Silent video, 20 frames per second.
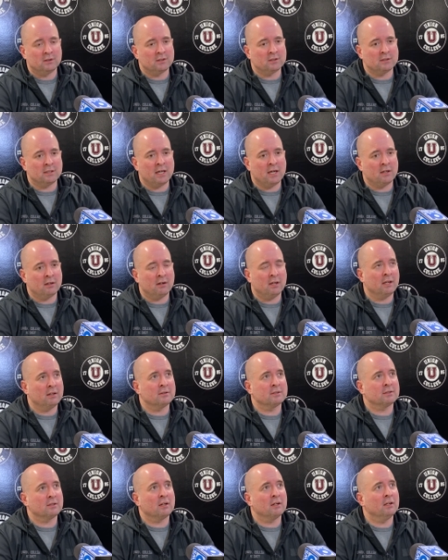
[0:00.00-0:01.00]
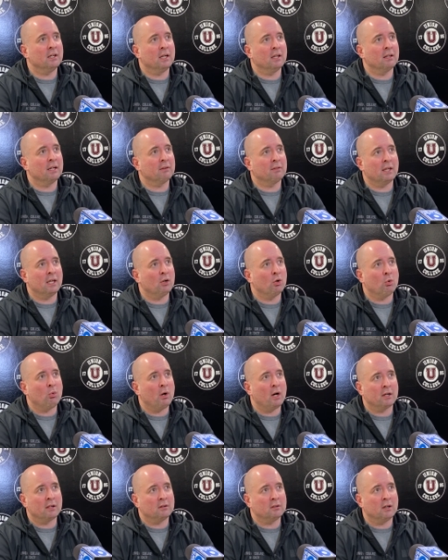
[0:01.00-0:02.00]
to Saturday and Sunday, like they don't
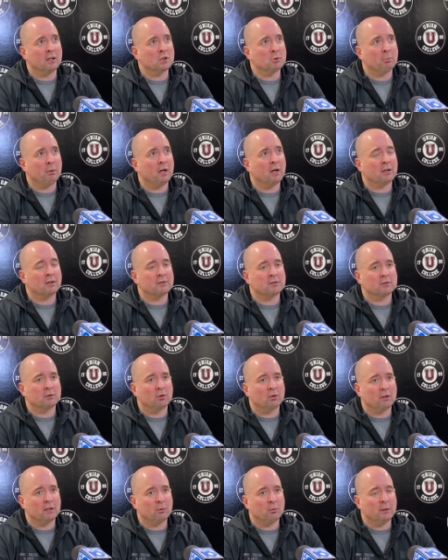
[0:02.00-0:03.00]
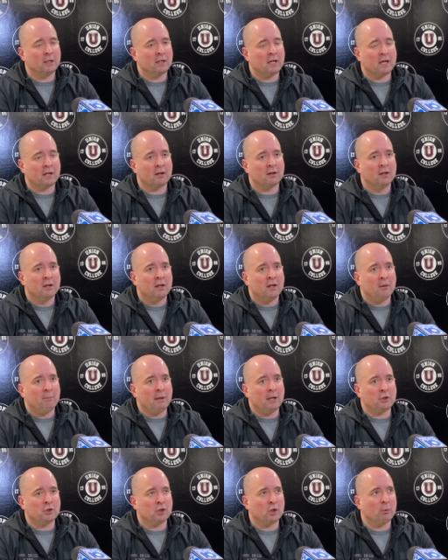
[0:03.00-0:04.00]
want to touch pucks. So like we gotta
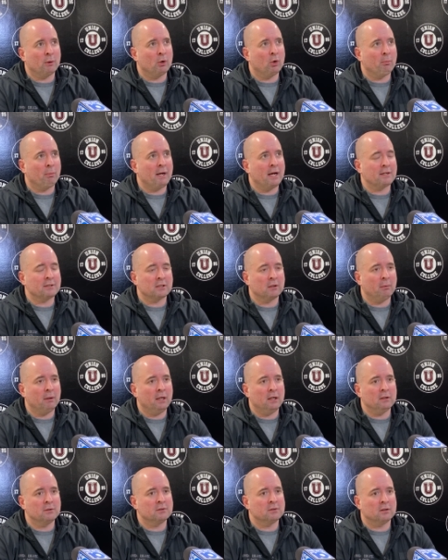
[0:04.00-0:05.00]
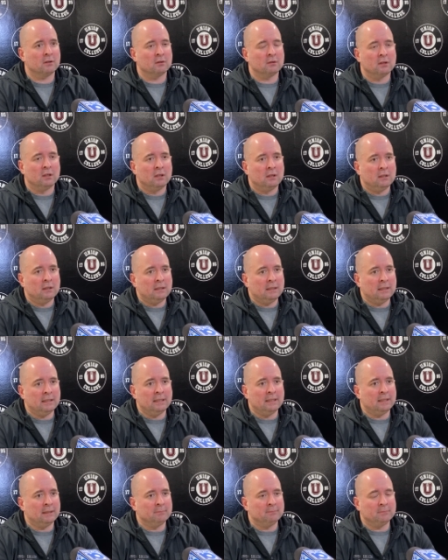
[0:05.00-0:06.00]
make sure we don't pass up hits and
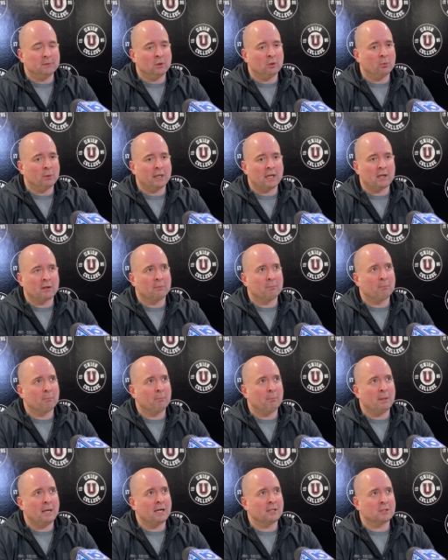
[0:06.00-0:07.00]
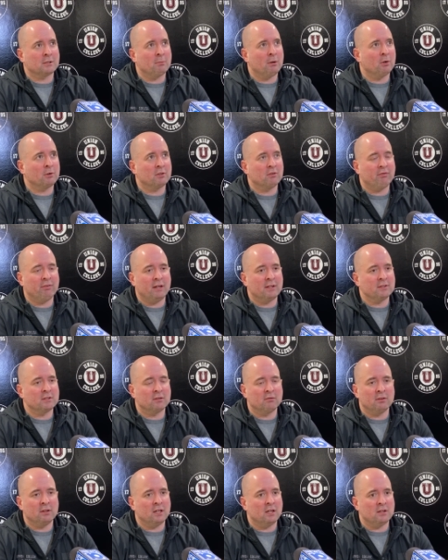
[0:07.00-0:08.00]
um, you know we gotta box them out
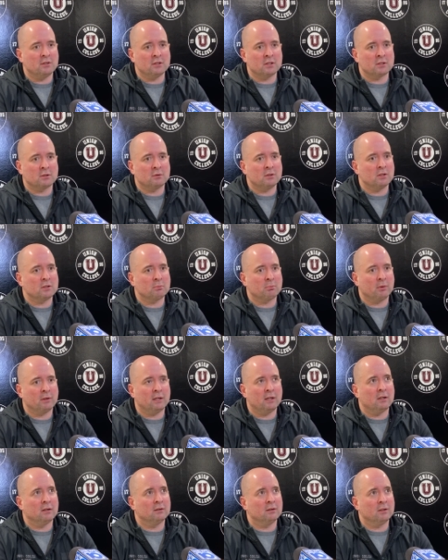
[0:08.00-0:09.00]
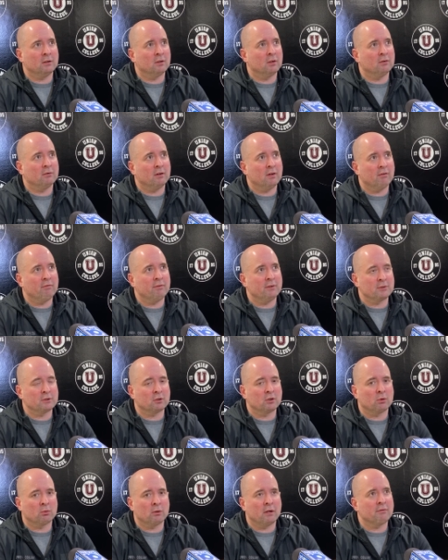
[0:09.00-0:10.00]
defensively and just just play out you know a
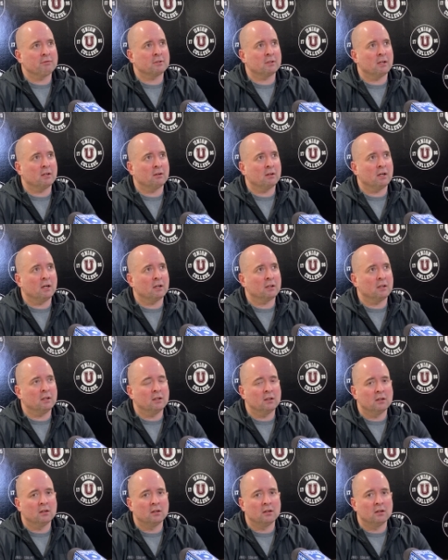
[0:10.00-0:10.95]
physical rough style of hockey.